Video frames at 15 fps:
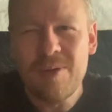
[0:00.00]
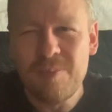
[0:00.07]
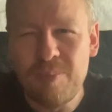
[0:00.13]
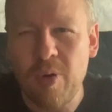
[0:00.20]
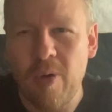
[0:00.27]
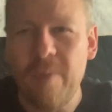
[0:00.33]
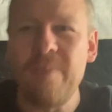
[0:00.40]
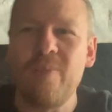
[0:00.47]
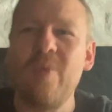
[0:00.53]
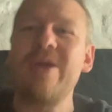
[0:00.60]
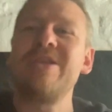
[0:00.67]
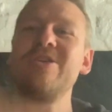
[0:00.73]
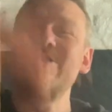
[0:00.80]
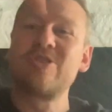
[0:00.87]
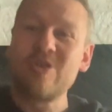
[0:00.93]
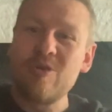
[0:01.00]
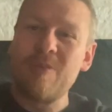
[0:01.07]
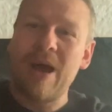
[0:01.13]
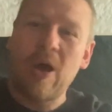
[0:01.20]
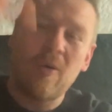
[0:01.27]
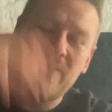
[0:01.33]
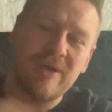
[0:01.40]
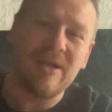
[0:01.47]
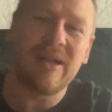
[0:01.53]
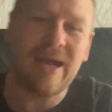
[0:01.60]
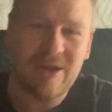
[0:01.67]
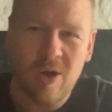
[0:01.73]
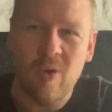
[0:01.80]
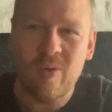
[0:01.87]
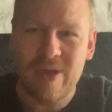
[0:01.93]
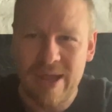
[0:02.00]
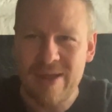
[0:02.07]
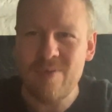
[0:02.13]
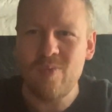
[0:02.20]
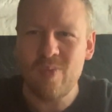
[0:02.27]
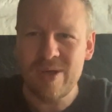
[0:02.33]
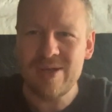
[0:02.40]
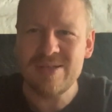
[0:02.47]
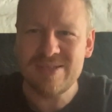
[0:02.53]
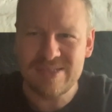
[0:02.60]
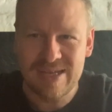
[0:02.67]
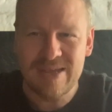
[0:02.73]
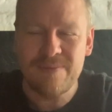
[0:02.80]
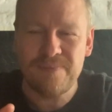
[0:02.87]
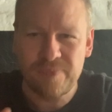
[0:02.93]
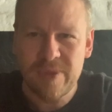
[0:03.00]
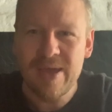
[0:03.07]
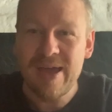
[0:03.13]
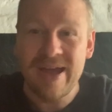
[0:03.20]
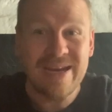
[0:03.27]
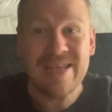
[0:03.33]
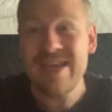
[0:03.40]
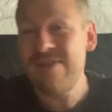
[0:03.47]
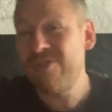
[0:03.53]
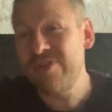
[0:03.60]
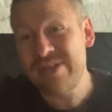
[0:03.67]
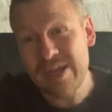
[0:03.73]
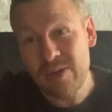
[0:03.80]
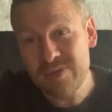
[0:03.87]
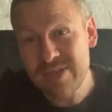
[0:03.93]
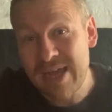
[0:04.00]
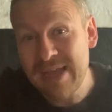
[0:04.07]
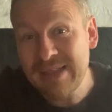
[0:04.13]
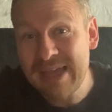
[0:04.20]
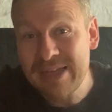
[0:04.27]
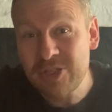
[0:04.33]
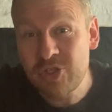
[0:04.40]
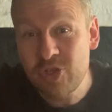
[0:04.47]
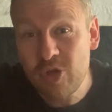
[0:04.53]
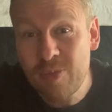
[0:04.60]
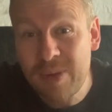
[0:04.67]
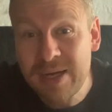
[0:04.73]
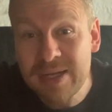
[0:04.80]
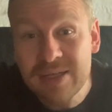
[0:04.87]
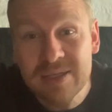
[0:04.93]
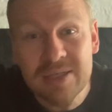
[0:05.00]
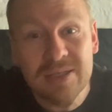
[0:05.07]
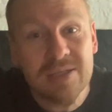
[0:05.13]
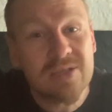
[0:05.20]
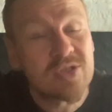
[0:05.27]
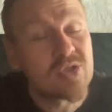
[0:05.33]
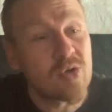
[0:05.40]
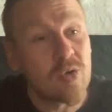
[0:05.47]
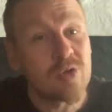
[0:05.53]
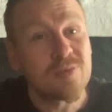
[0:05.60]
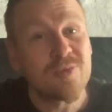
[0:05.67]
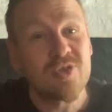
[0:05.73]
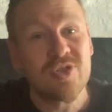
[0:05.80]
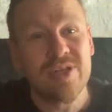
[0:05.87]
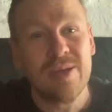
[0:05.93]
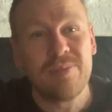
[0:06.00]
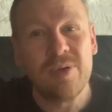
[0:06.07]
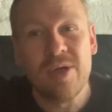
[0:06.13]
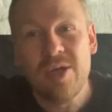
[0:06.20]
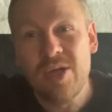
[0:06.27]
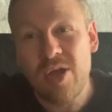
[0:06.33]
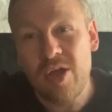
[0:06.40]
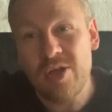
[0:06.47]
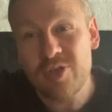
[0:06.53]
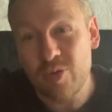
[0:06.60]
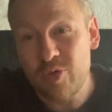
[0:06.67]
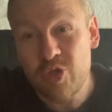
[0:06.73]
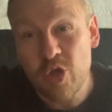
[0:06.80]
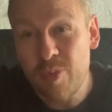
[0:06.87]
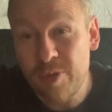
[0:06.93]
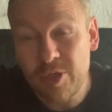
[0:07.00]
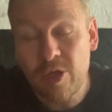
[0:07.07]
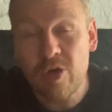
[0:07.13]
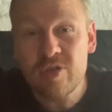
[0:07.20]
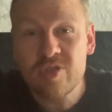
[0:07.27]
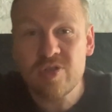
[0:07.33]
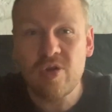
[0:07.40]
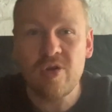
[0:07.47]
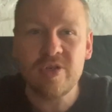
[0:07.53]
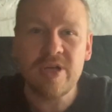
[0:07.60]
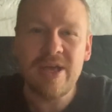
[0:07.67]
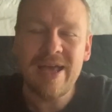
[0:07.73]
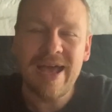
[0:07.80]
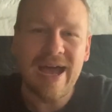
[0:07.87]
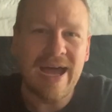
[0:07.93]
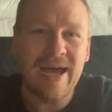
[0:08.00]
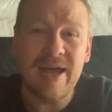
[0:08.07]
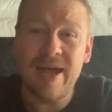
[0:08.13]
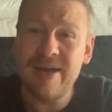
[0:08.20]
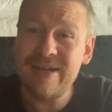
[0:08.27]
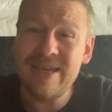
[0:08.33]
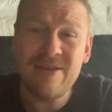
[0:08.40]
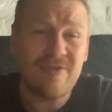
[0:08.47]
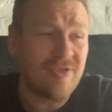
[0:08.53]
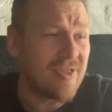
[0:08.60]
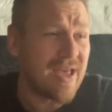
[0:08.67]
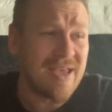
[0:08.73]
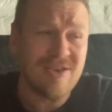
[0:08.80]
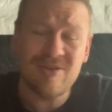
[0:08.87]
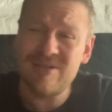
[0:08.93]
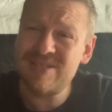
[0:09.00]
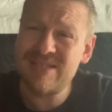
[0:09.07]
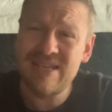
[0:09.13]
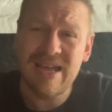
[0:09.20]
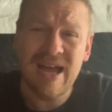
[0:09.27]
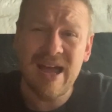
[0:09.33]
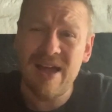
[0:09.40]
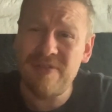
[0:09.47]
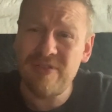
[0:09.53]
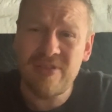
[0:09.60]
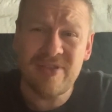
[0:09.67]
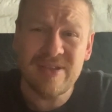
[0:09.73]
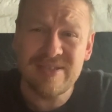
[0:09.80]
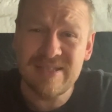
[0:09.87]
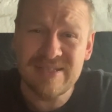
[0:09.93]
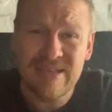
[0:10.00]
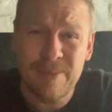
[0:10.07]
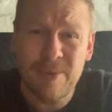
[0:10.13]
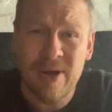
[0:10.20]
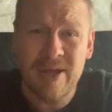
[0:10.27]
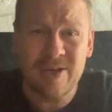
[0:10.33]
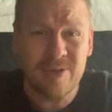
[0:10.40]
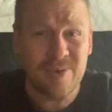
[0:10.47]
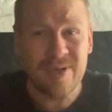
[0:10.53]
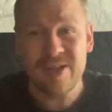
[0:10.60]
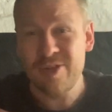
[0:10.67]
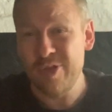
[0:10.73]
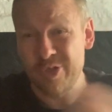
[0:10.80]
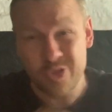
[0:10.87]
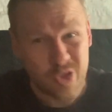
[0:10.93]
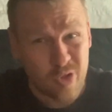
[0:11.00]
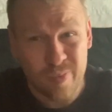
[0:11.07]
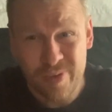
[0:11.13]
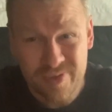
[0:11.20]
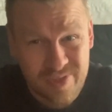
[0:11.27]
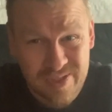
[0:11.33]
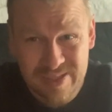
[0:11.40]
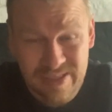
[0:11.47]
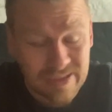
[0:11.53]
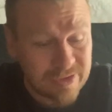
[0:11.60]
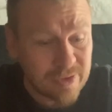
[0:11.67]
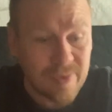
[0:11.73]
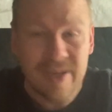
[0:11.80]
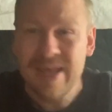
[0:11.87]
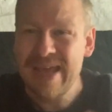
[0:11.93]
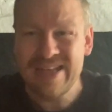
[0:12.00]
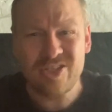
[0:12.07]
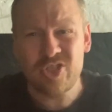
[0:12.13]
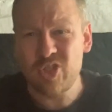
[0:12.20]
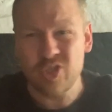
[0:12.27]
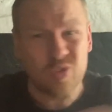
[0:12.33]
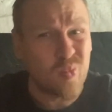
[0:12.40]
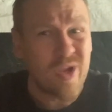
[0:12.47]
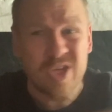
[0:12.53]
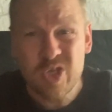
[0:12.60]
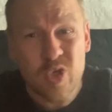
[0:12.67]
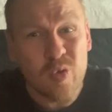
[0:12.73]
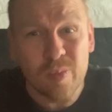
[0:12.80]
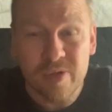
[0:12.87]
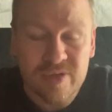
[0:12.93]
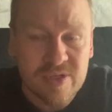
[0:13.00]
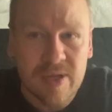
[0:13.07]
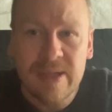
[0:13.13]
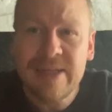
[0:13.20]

But when you zoom out, you're like, okay, we can see. And even down to, I like Germanic swordsmanship, so German longsword. And even there, you can see half the things the samurai are doing, the Germans are still doing. It's just we're humans.